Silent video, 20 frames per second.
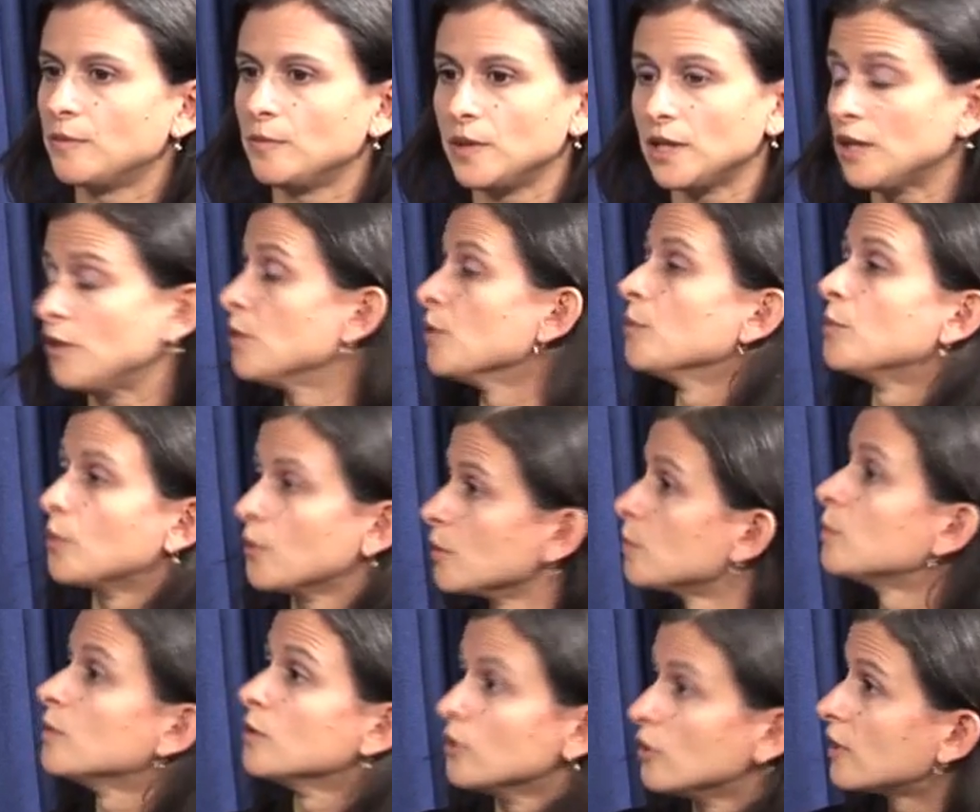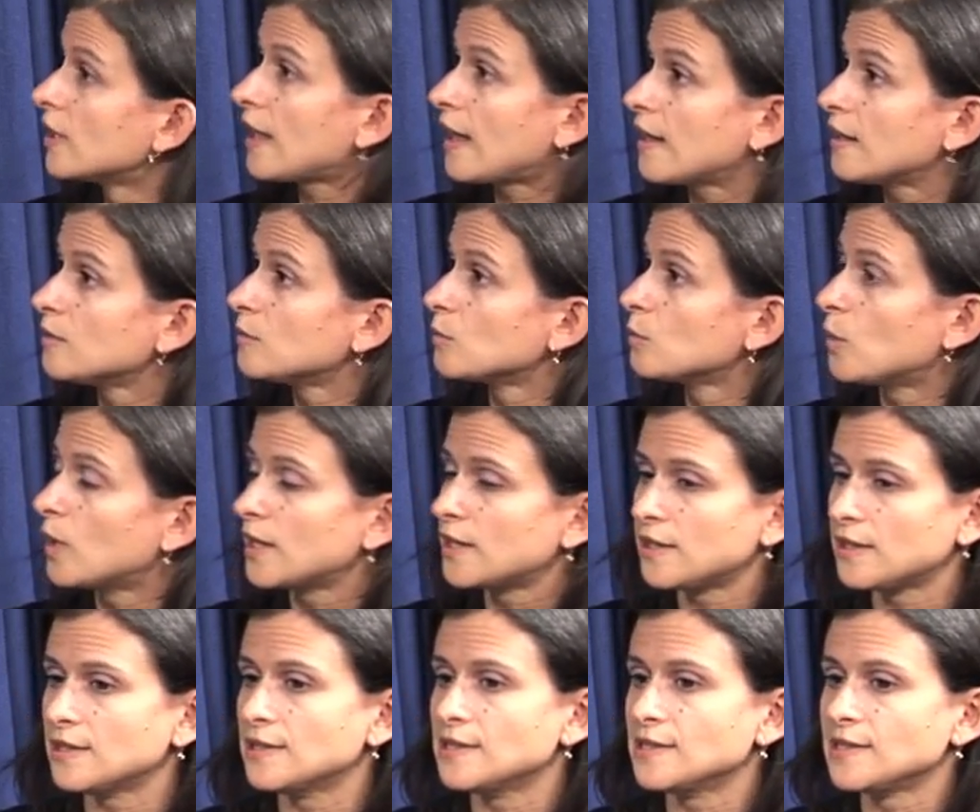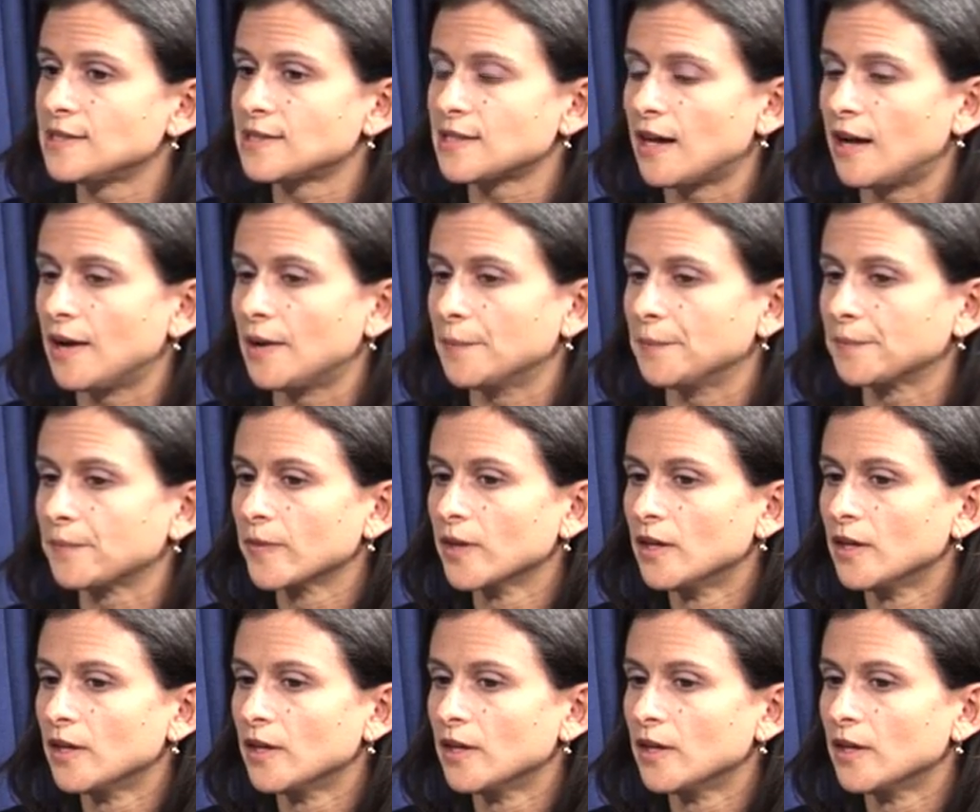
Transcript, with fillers: either board will look at what is um,